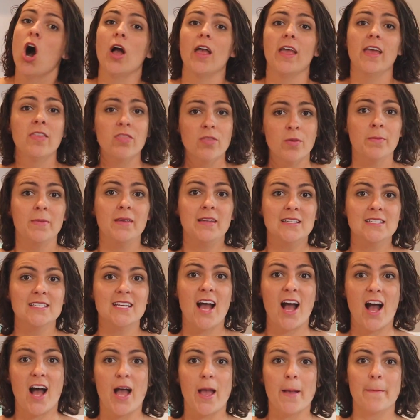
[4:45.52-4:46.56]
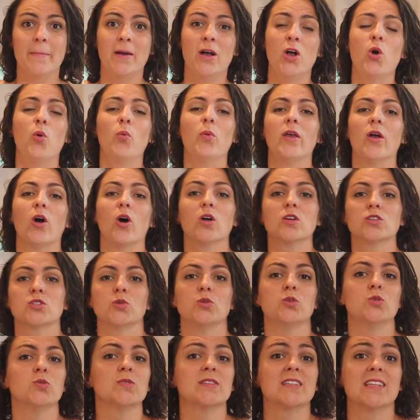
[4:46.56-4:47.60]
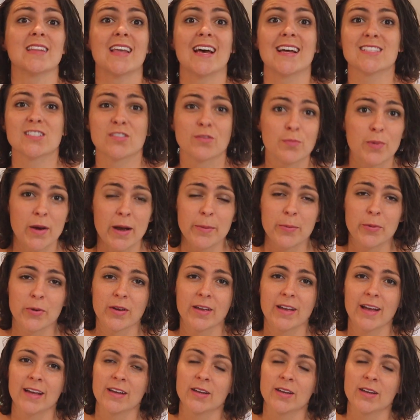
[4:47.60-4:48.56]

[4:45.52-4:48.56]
In the meantime, we also used lots of bribery.